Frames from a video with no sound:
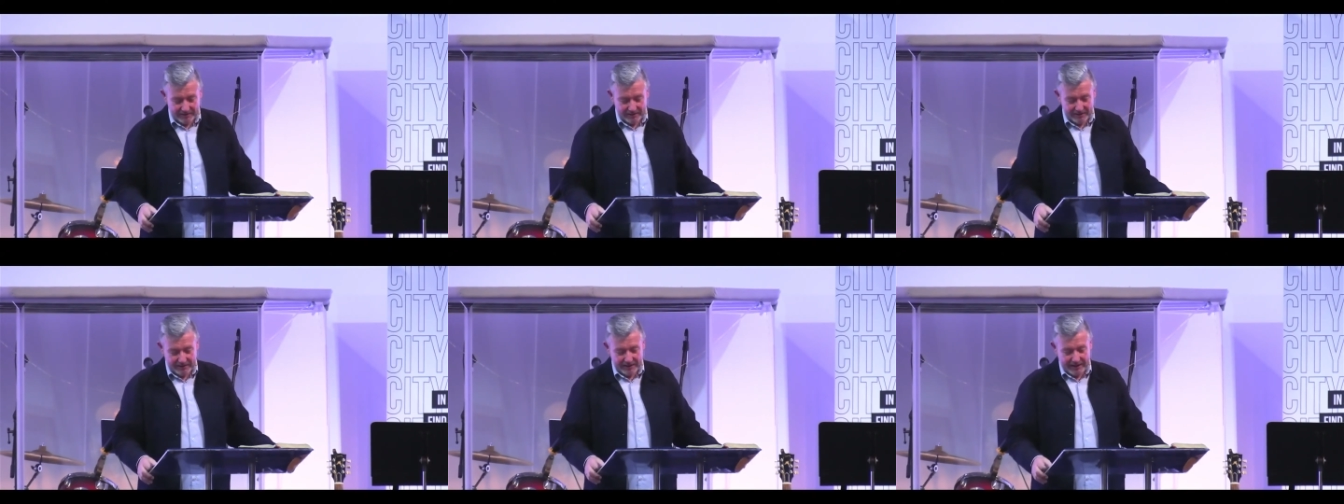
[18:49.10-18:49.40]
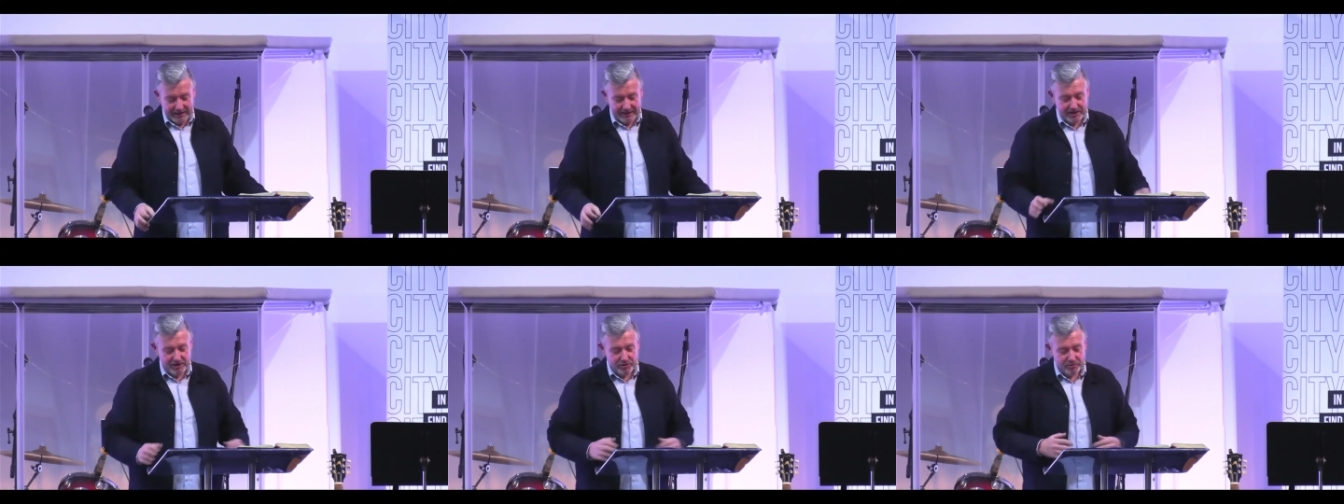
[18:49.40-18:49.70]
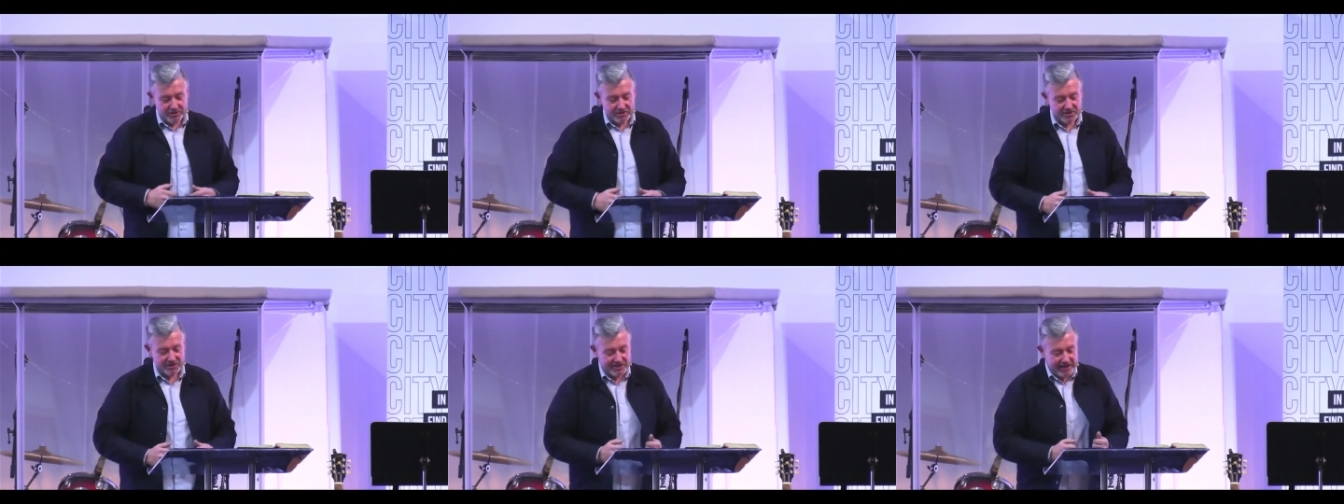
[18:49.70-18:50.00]
In
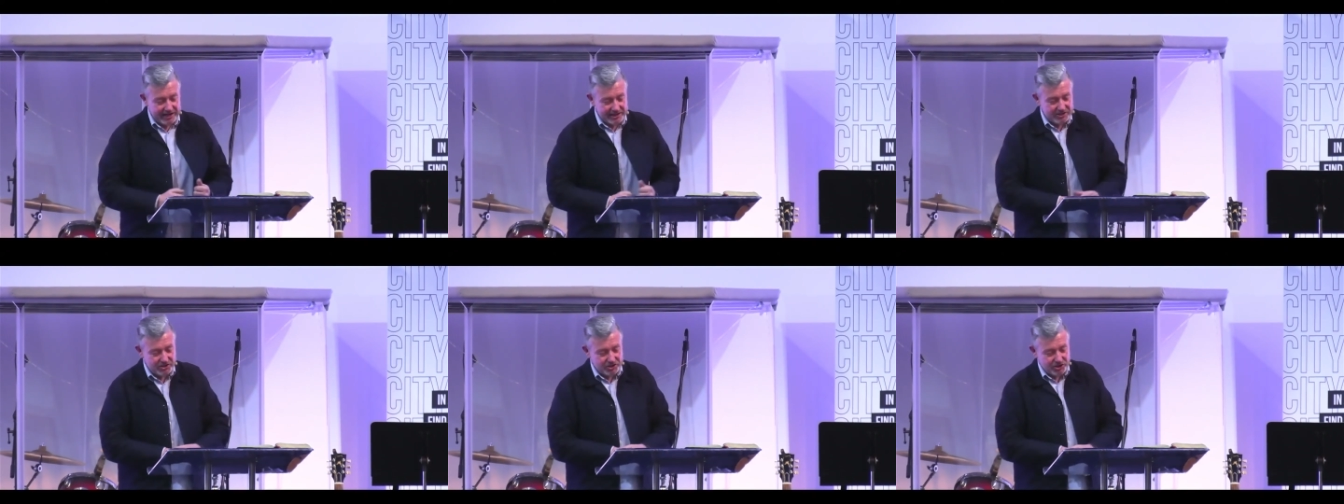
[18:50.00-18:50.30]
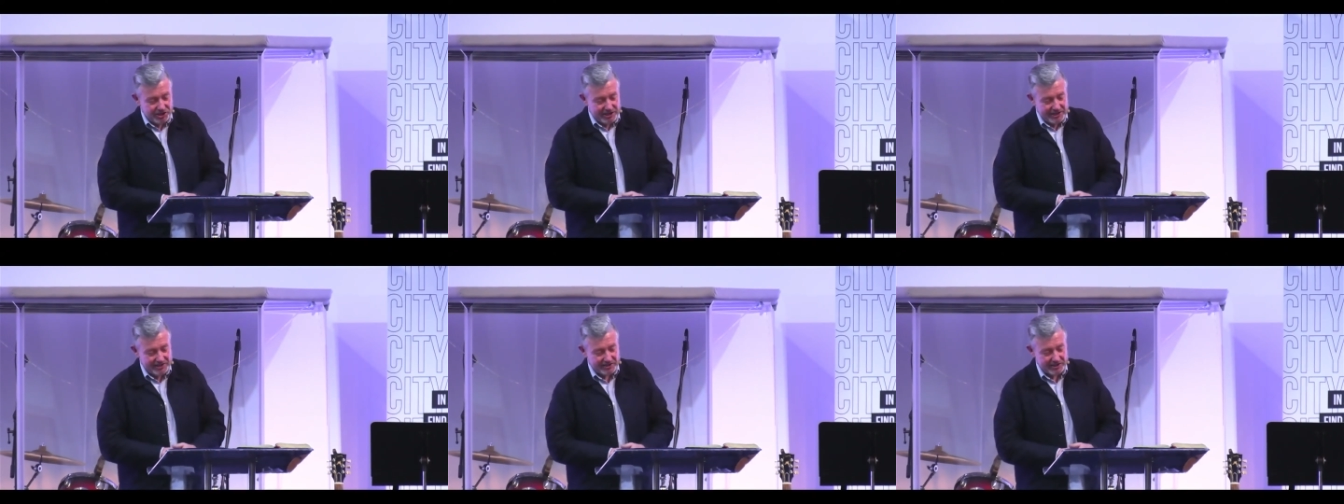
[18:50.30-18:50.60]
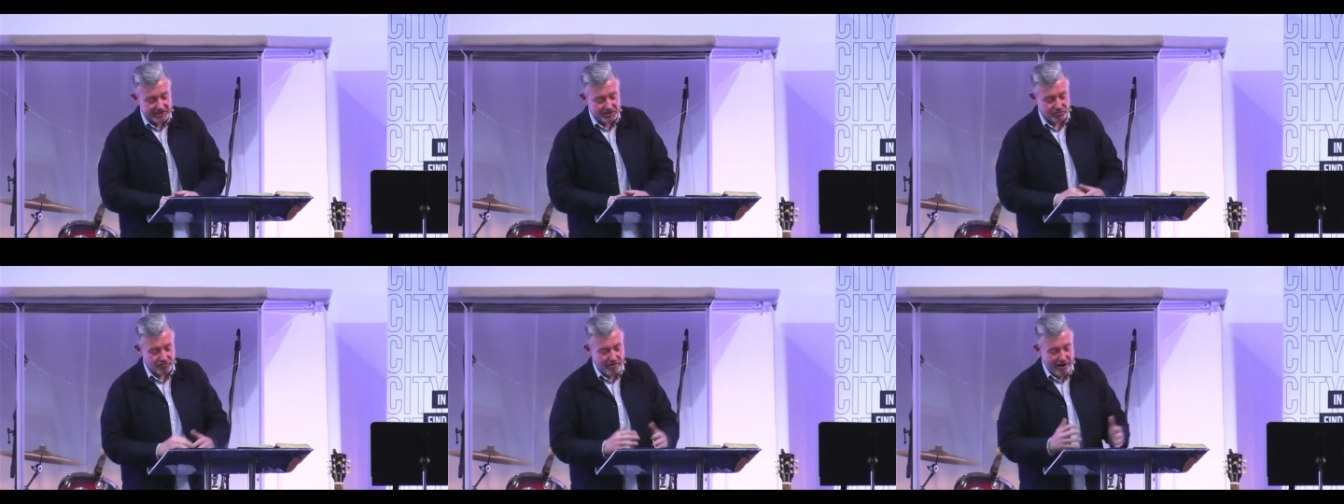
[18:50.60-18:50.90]
Luke 6,
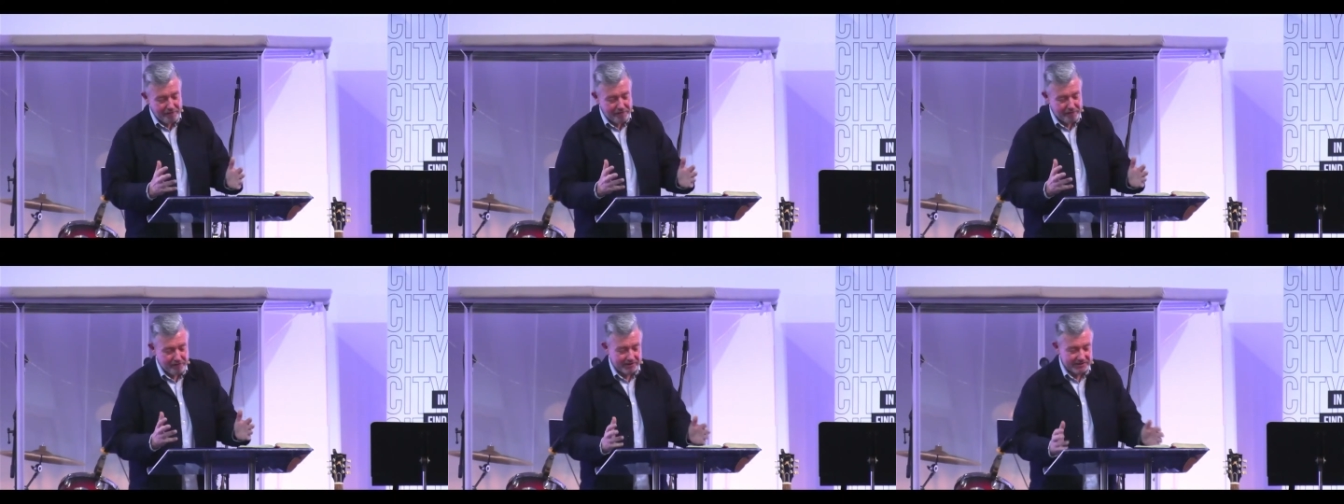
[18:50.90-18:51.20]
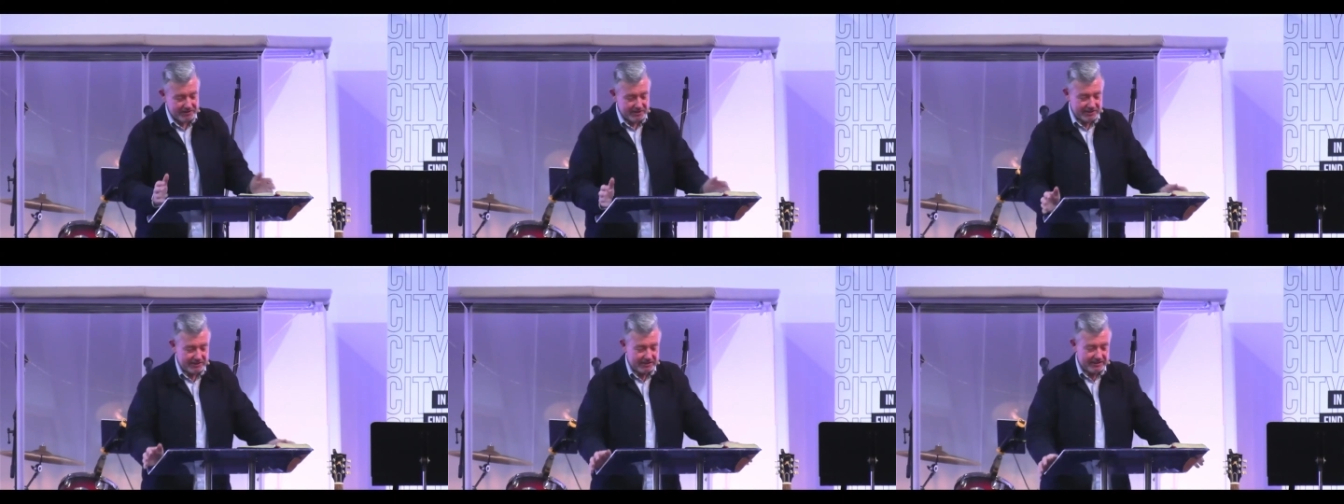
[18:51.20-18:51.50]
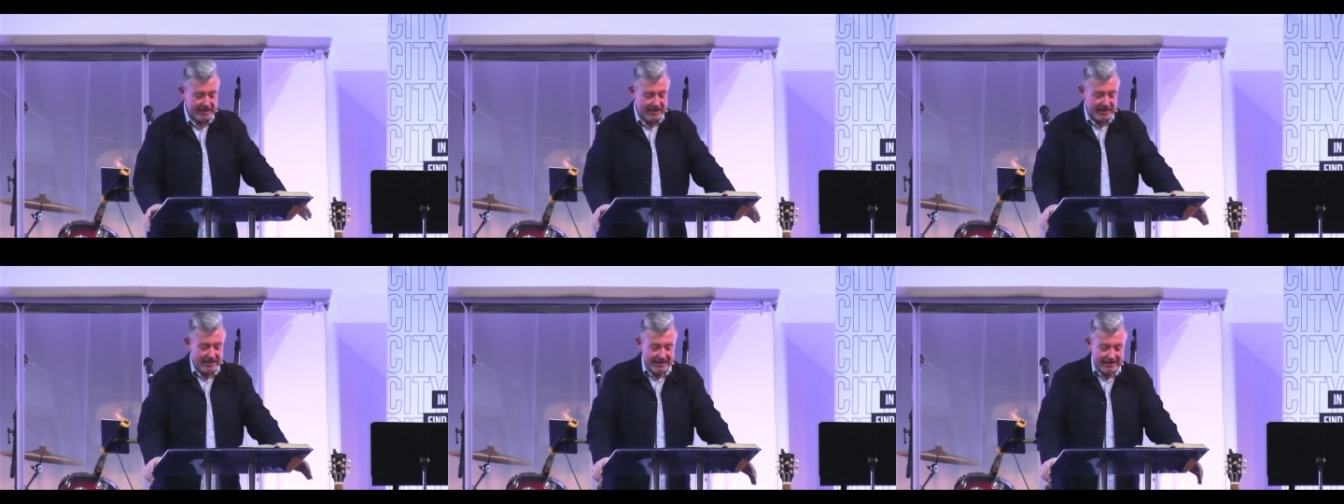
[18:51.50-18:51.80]
Jesus referenced
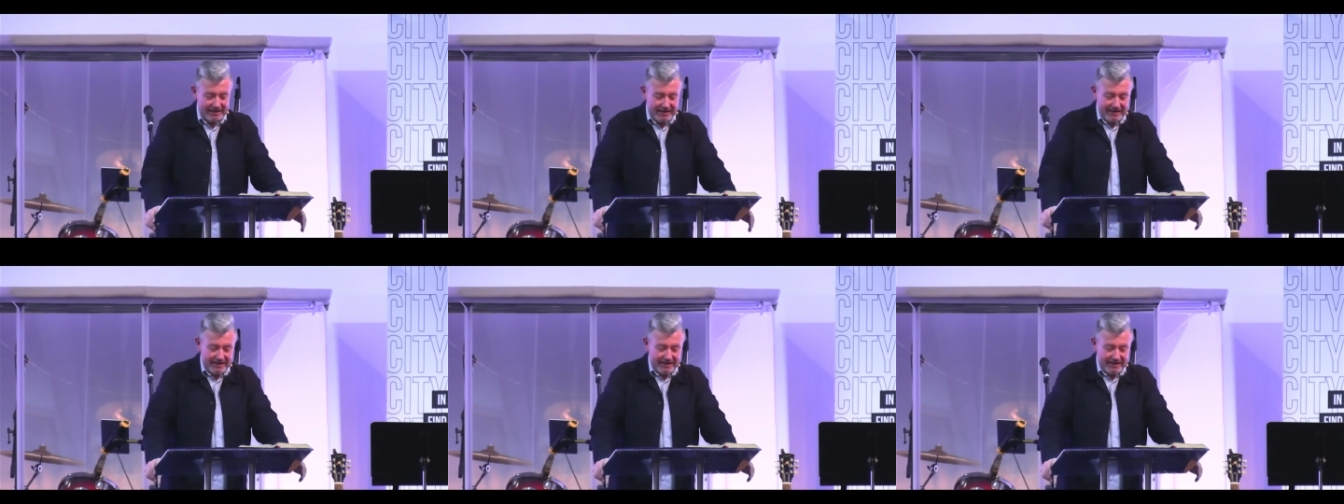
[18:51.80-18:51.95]
the